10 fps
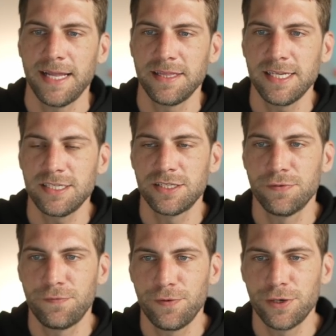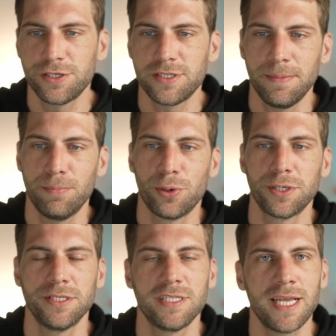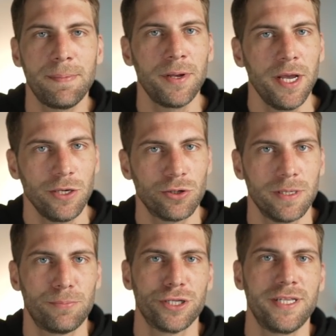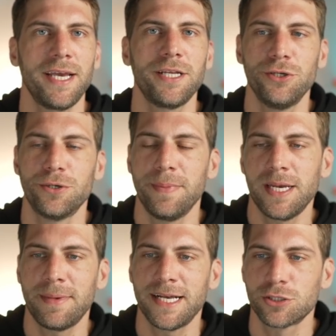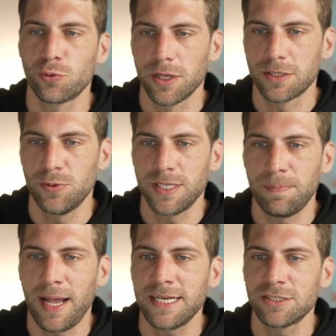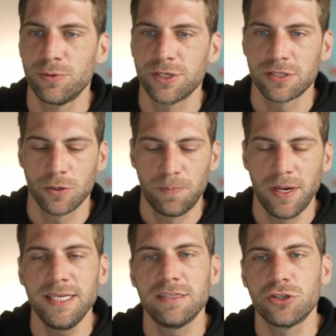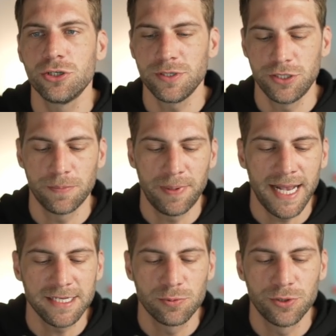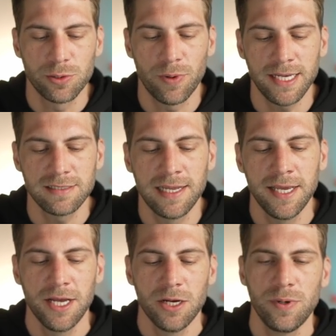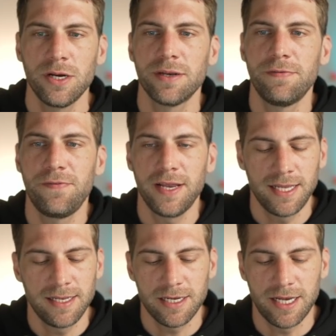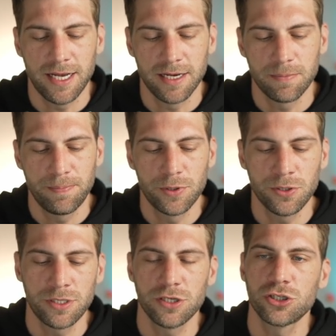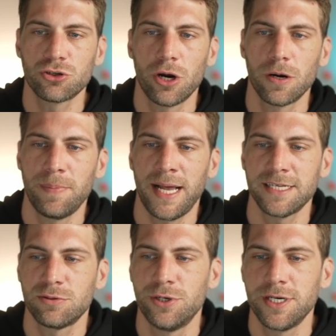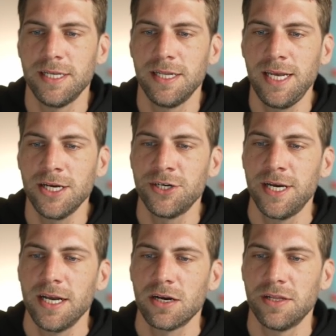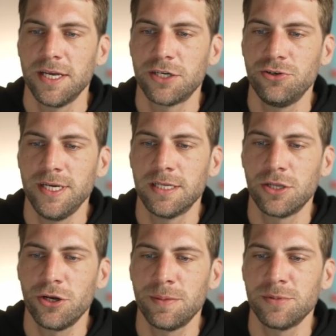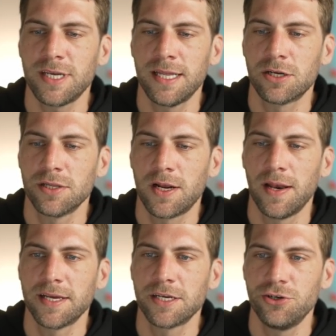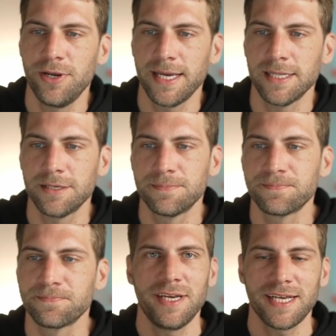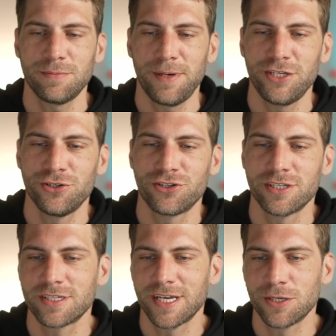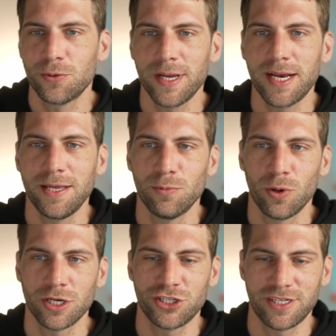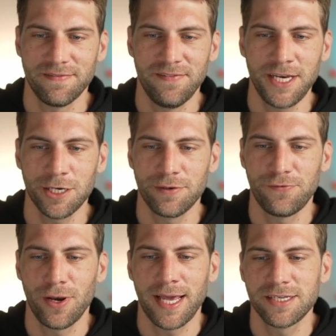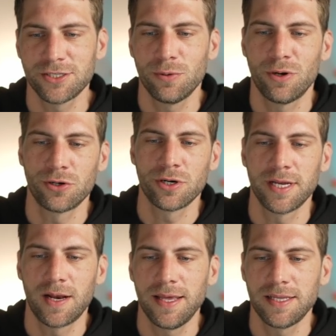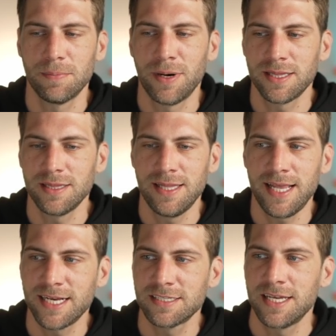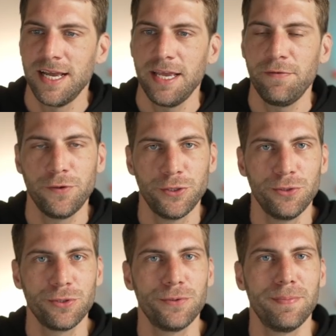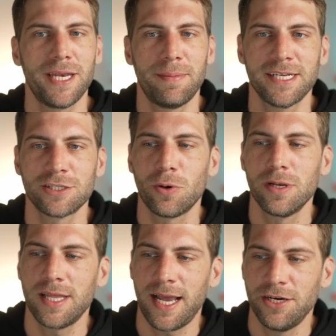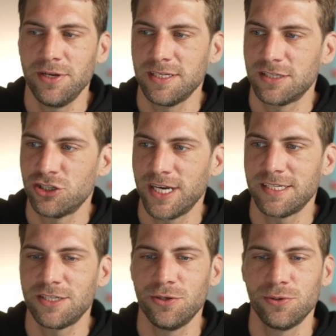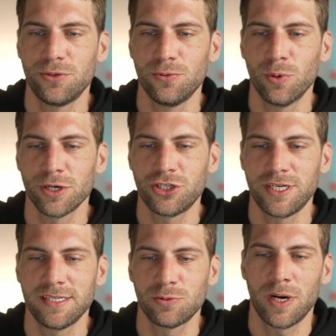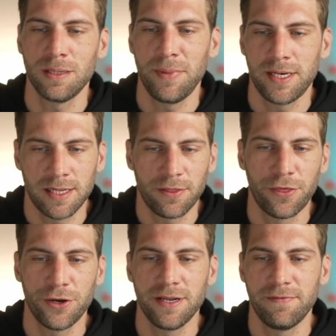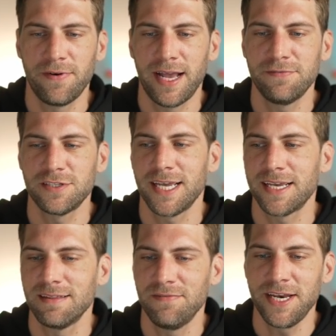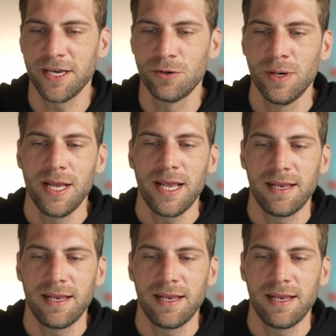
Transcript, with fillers: And this is the first important step. You're gonna protect your MetaMask wallet with a password. So please choose your password wisely. We're gonna fill in a uh, good strong password in here, gonna agree the terms and gonna click create. On the next page you just can quickly watch the video if you like so or gonna click the button next. If you're new to MetaMask wallet I really suggest you to watch this 1 minute and 35 second video.